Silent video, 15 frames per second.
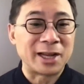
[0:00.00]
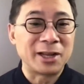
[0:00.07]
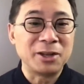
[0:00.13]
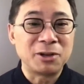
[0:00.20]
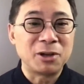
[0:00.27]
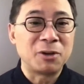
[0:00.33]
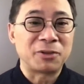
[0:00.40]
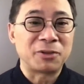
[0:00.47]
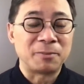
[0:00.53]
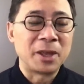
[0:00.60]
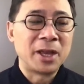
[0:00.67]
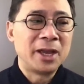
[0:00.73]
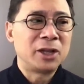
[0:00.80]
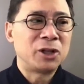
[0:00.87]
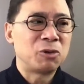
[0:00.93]
Now you go from
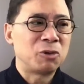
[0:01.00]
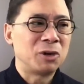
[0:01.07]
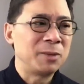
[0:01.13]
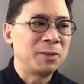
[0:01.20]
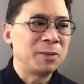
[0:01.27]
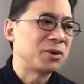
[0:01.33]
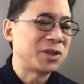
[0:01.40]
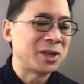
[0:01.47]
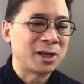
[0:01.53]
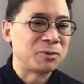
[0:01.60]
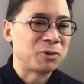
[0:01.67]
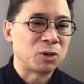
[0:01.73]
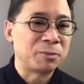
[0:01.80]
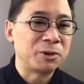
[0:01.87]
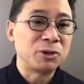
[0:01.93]
20%
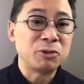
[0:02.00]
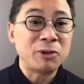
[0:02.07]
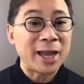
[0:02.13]
absorption to